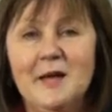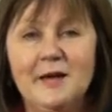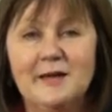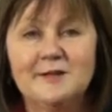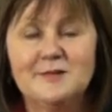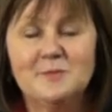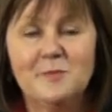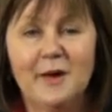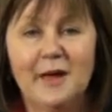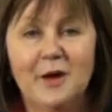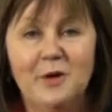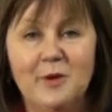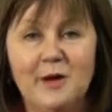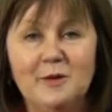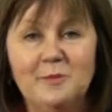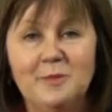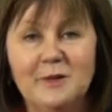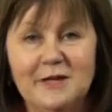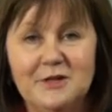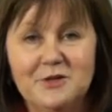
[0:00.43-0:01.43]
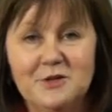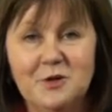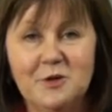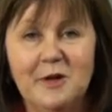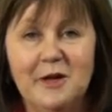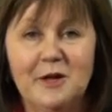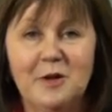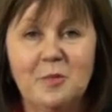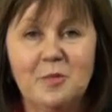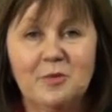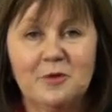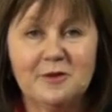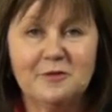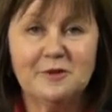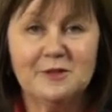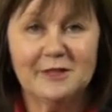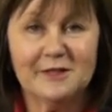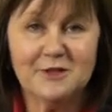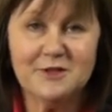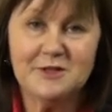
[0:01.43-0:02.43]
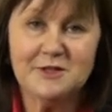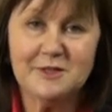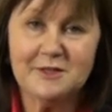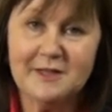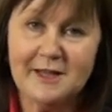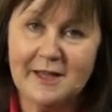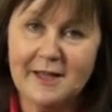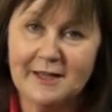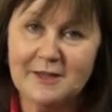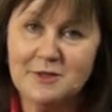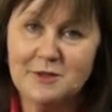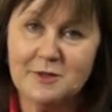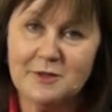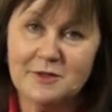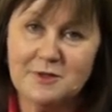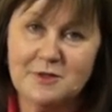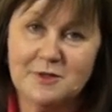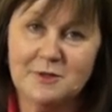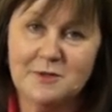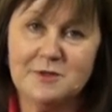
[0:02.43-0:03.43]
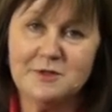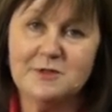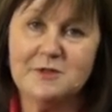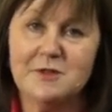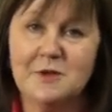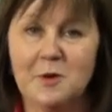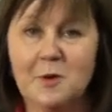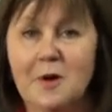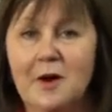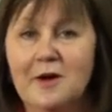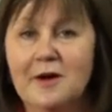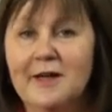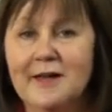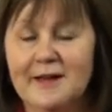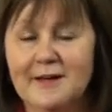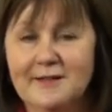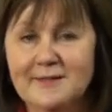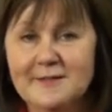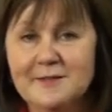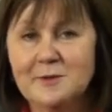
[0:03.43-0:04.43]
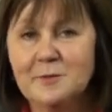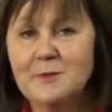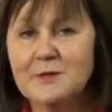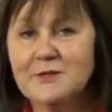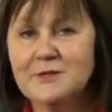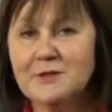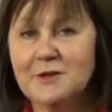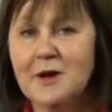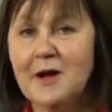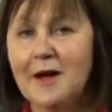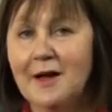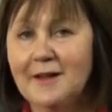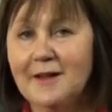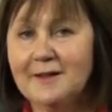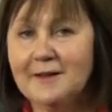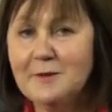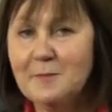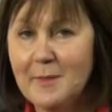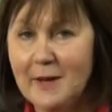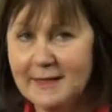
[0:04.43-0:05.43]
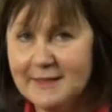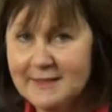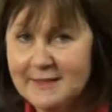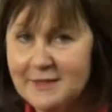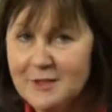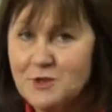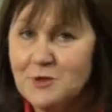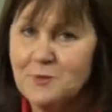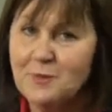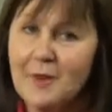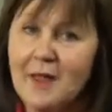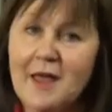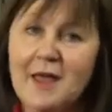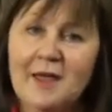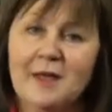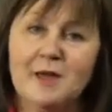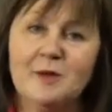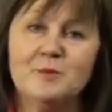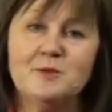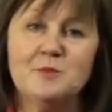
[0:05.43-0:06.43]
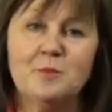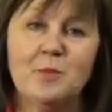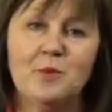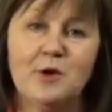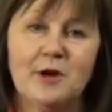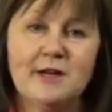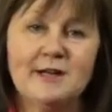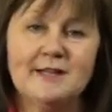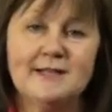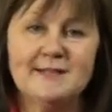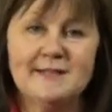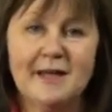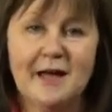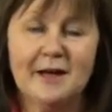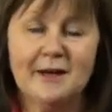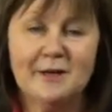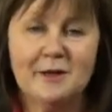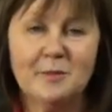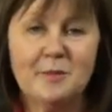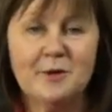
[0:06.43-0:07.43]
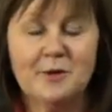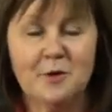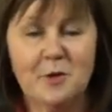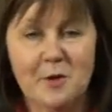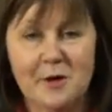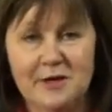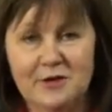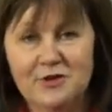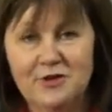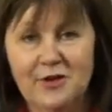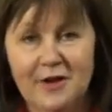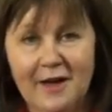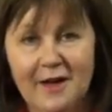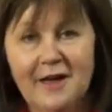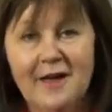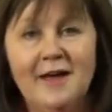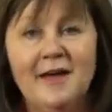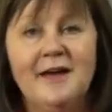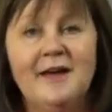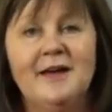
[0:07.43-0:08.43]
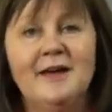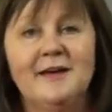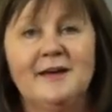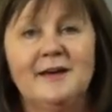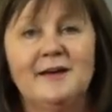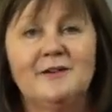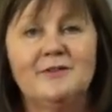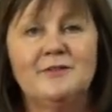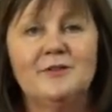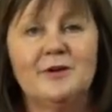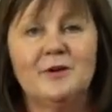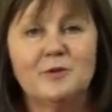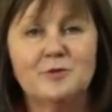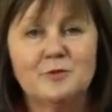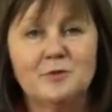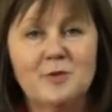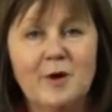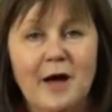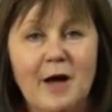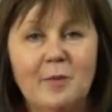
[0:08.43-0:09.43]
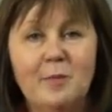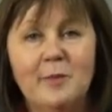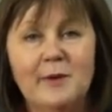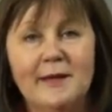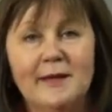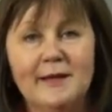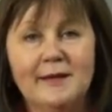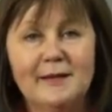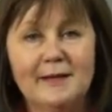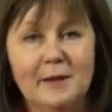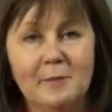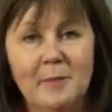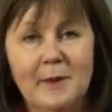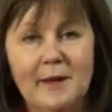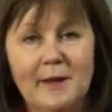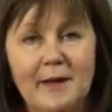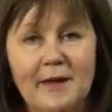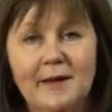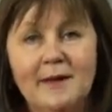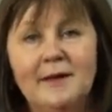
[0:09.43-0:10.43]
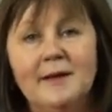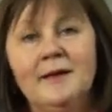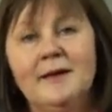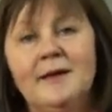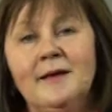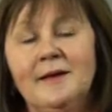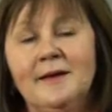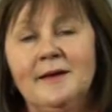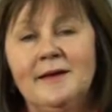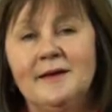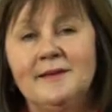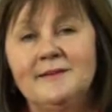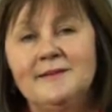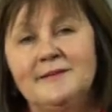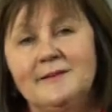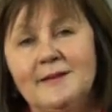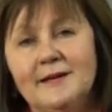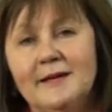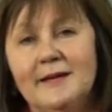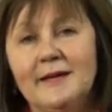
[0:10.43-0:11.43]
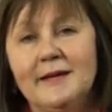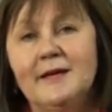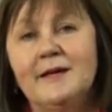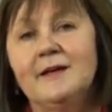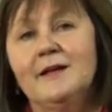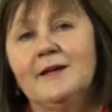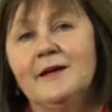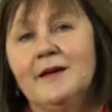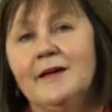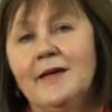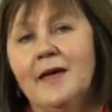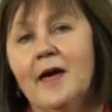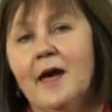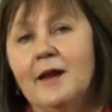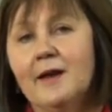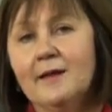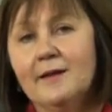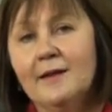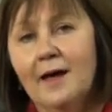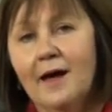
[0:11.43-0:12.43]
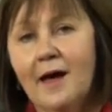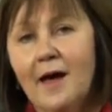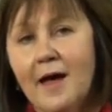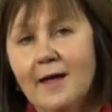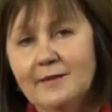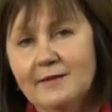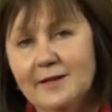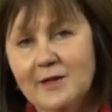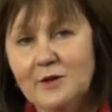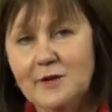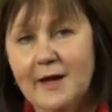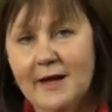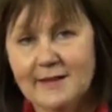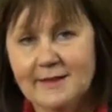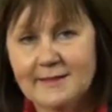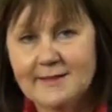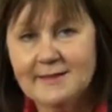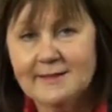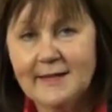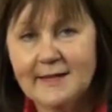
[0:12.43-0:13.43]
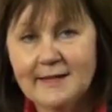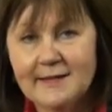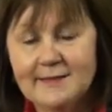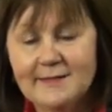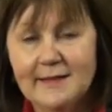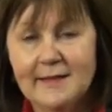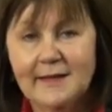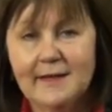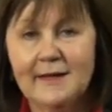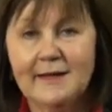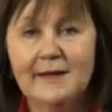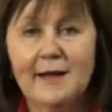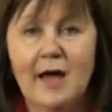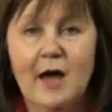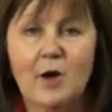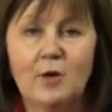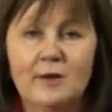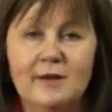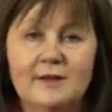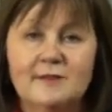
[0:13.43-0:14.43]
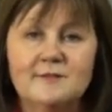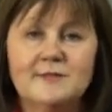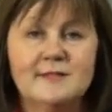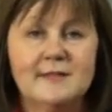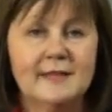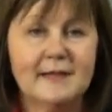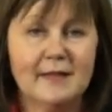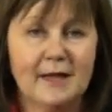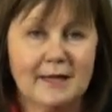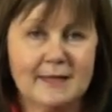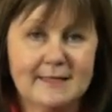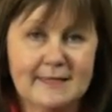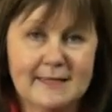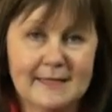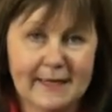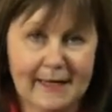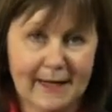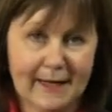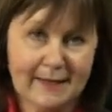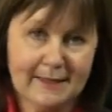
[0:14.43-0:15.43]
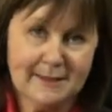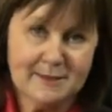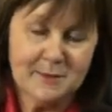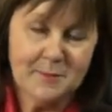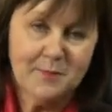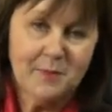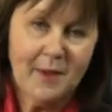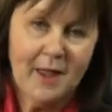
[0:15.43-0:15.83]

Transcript: It is my great pleasure and a privilege today to introduce to you our guest, Mr. Alen Mattich. He was born in Zagreb, Croatia, and grew up in Libya, Italy, Canada, and the United States. He now lives in London, England.